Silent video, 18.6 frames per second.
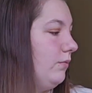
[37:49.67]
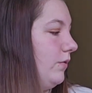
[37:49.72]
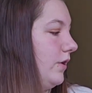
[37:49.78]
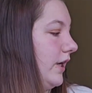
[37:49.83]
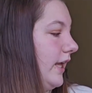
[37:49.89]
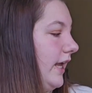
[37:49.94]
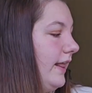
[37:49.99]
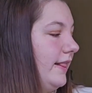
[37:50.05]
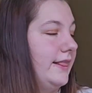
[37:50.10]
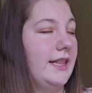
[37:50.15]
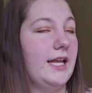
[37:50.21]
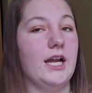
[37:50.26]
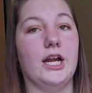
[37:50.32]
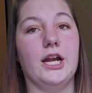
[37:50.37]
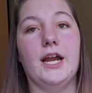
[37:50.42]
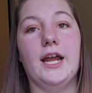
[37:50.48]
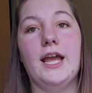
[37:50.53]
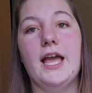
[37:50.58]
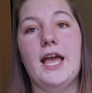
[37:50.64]
We're getting
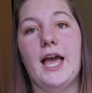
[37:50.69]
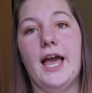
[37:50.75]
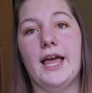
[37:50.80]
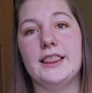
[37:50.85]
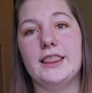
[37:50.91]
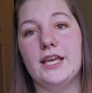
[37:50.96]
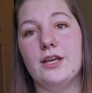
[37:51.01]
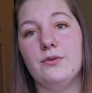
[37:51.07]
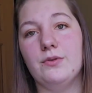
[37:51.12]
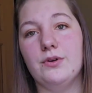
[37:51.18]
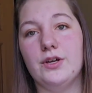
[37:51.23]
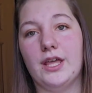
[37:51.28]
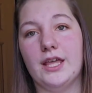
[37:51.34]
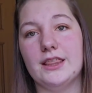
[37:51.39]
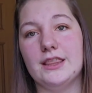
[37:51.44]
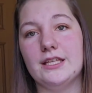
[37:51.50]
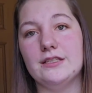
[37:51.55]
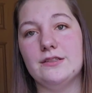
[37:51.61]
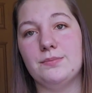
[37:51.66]
there. I think we'll
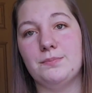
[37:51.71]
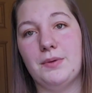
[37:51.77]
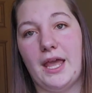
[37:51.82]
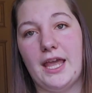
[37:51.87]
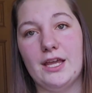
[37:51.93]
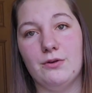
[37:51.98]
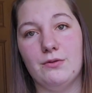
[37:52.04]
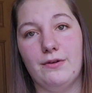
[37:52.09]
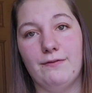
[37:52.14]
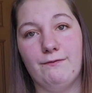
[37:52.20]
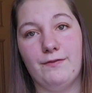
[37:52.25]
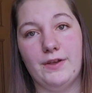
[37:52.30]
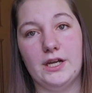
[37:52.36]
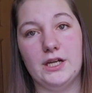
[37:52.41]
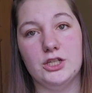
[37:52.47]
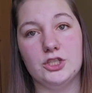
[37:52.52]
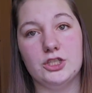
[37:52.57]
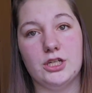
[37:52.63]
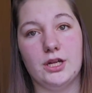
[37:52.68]
get this penguin
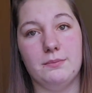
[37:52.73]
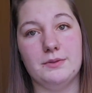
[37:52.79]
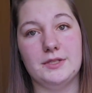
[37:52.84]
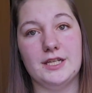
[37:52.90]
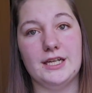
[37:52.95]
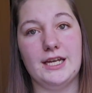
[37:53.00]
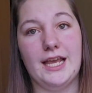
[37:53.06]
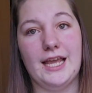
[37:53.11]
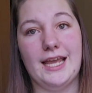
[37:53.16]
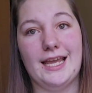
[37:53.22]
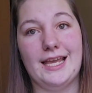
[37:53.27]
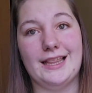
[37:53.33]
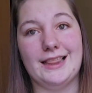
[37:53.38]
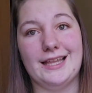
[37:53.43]
finished up today,